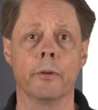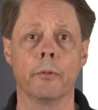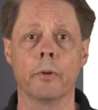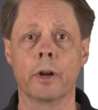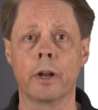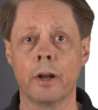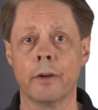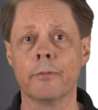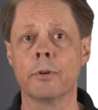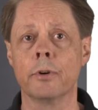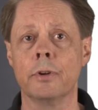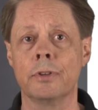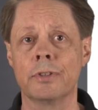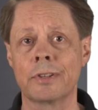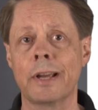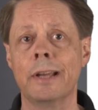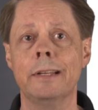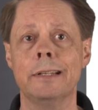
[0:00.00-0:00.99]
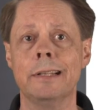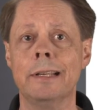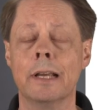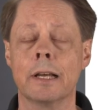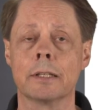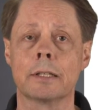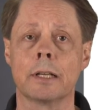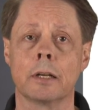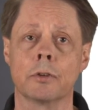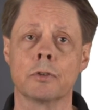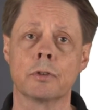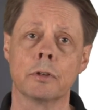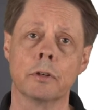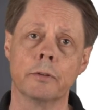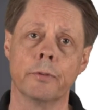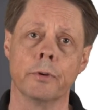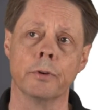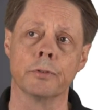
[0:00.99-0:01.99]
the recovery site ESX
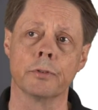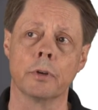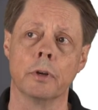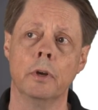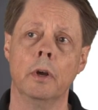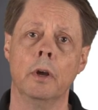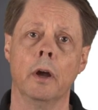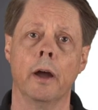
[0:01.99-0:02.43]
servers